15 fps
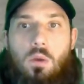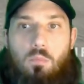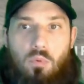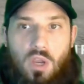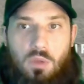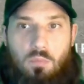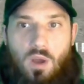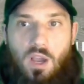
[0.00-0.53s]

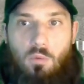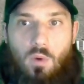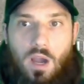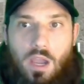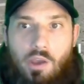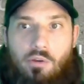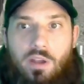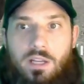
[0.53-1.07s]

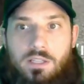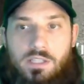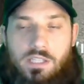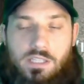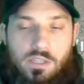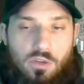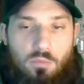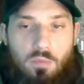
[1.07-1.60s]
brake-by-wire, and
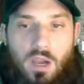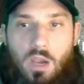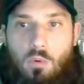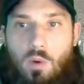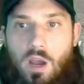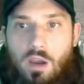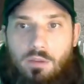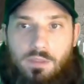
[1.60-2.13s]

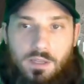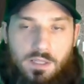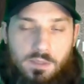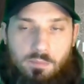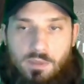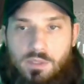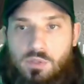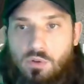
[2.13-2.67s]
steer-by-wire that it's
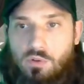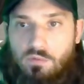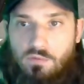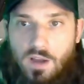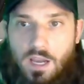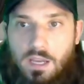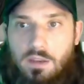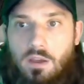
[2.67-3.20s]
been
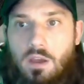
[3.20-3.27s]
certified